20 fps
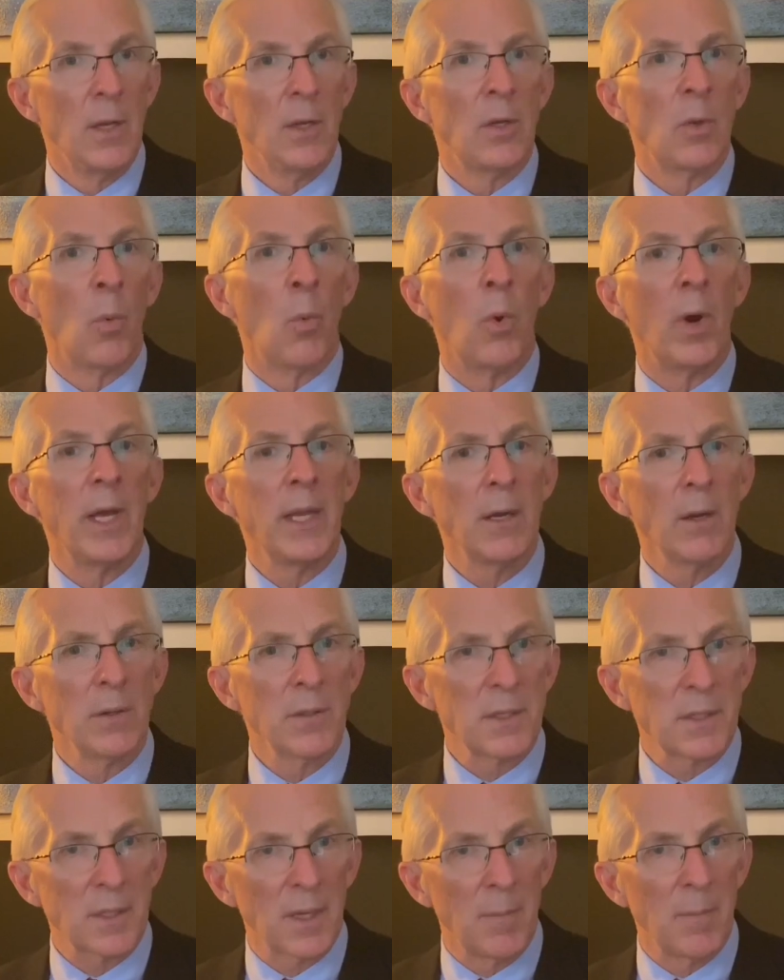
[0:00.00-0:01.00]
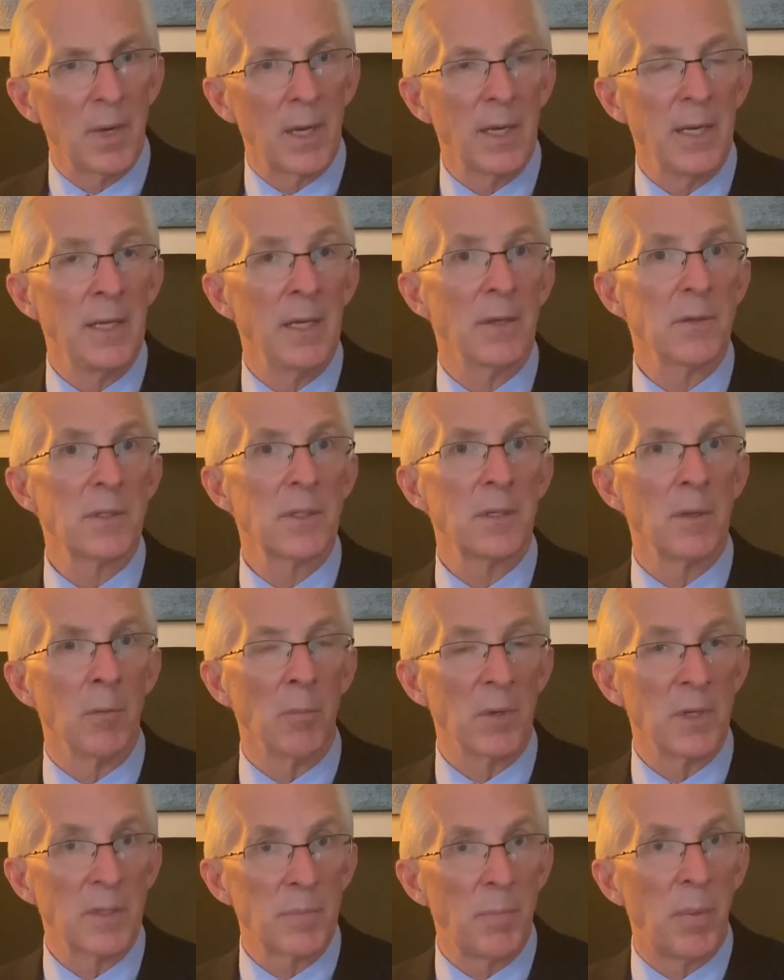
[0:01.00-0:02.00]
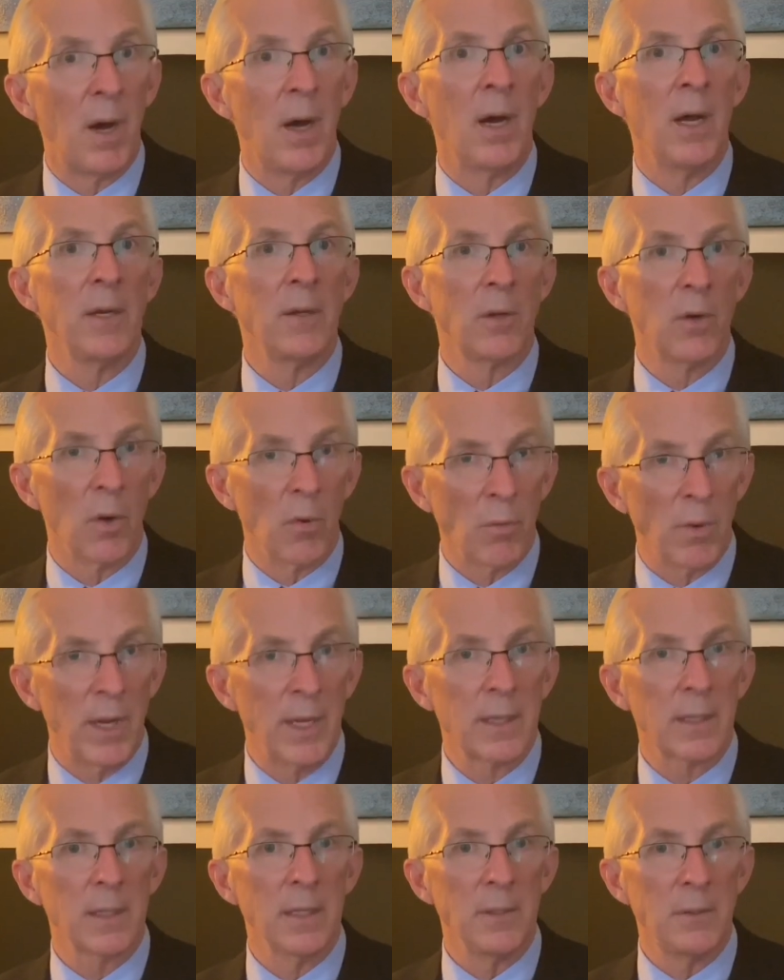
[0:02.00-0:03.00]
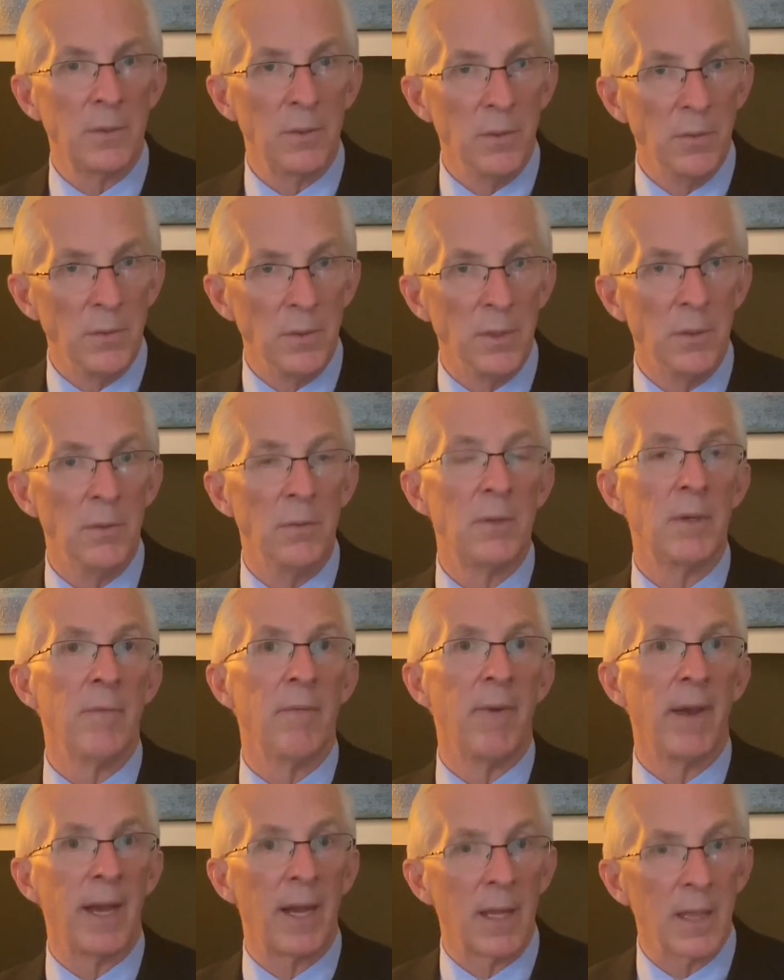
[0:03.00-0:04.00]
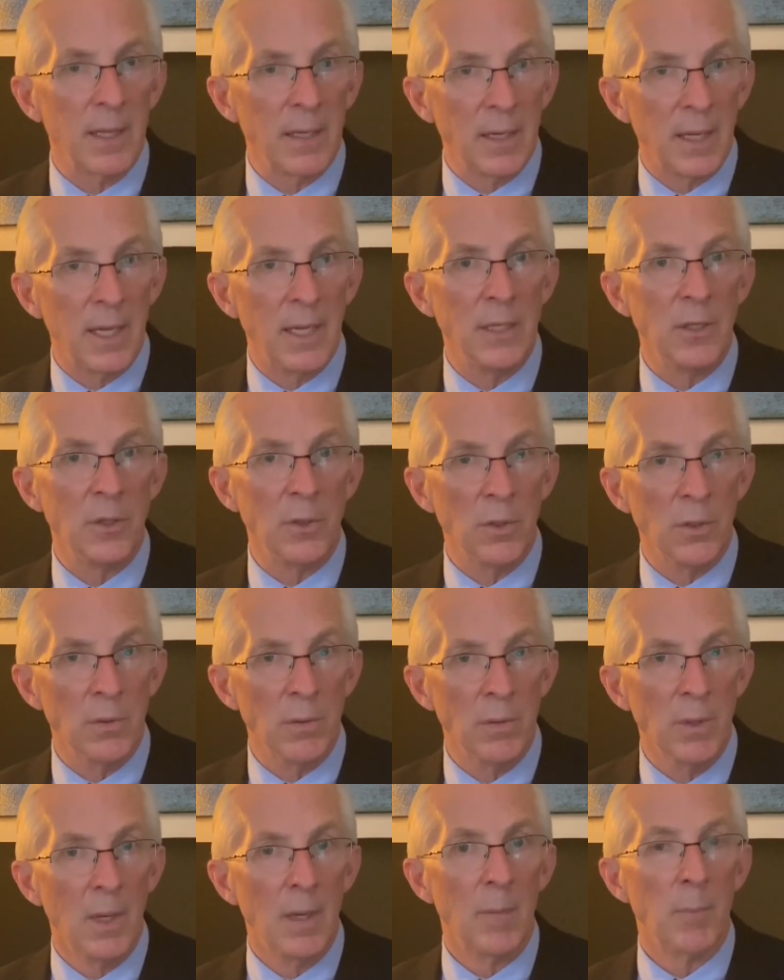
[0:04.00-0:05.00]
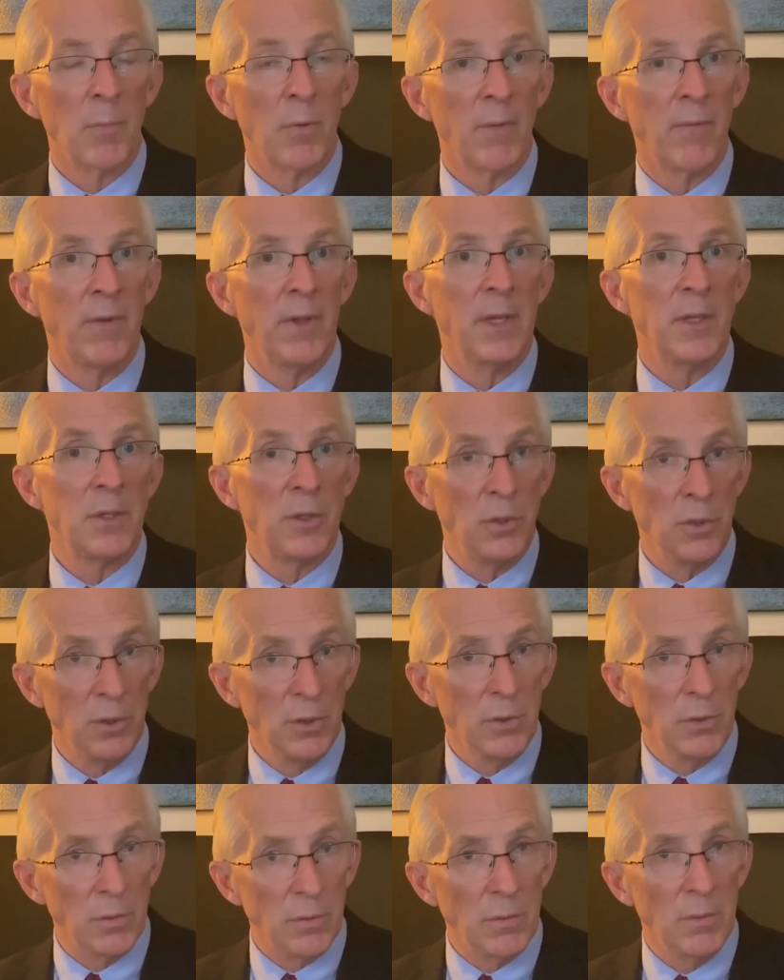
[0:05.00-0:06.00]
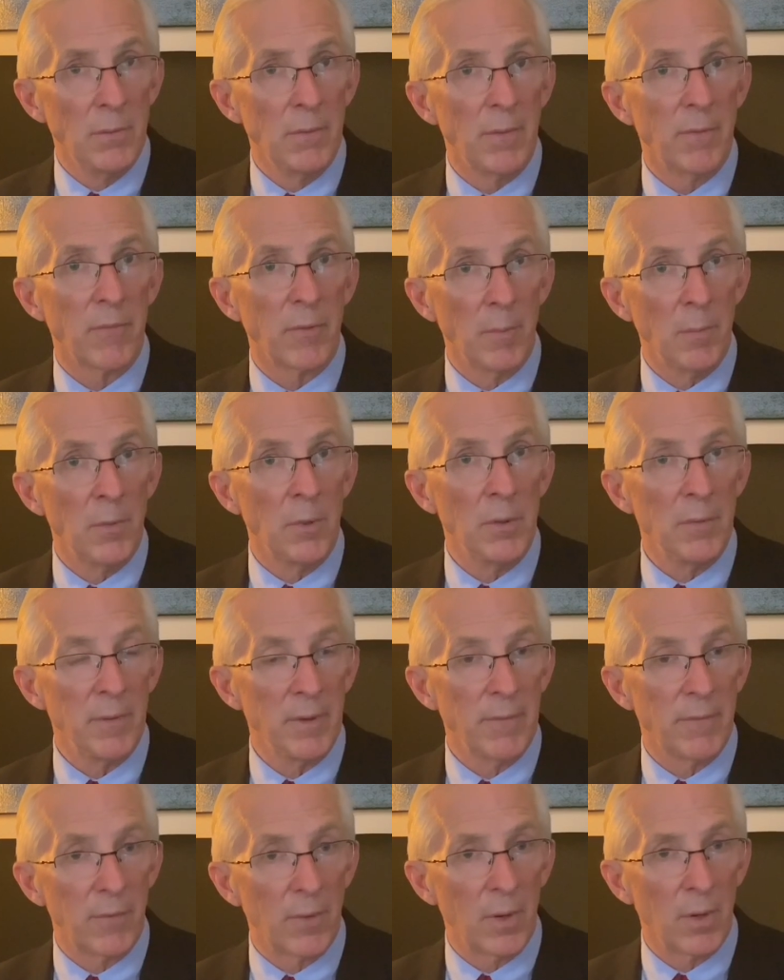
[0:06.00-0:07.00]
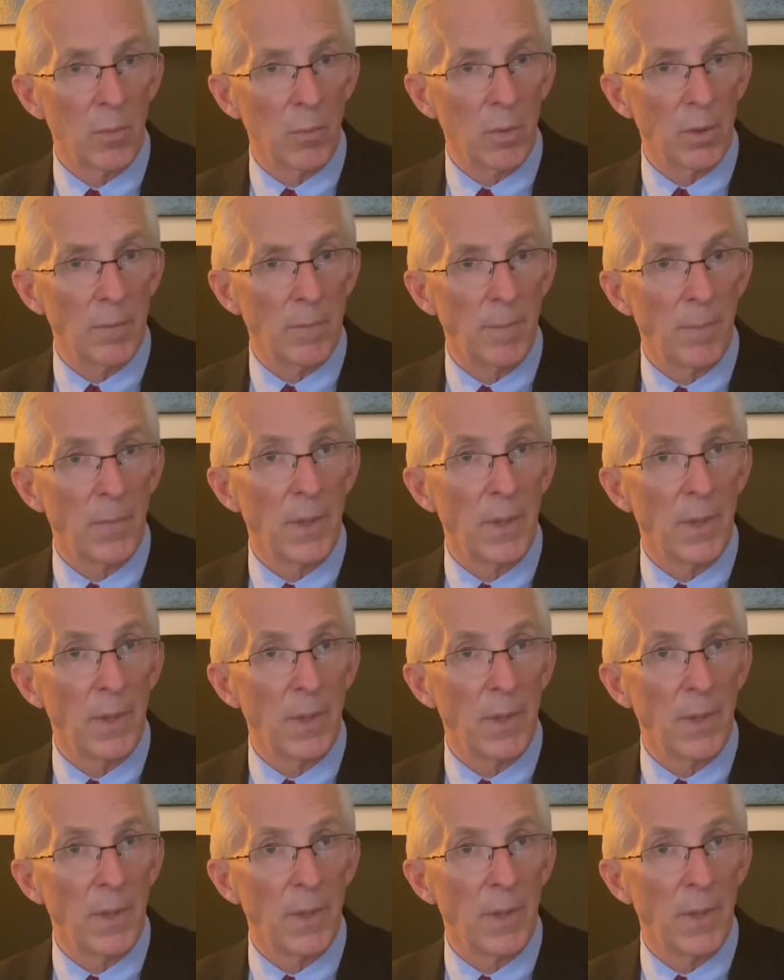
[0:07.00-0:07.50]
To wait on somebody else to respond correctly to you, to validate you, prevents you from moving forward.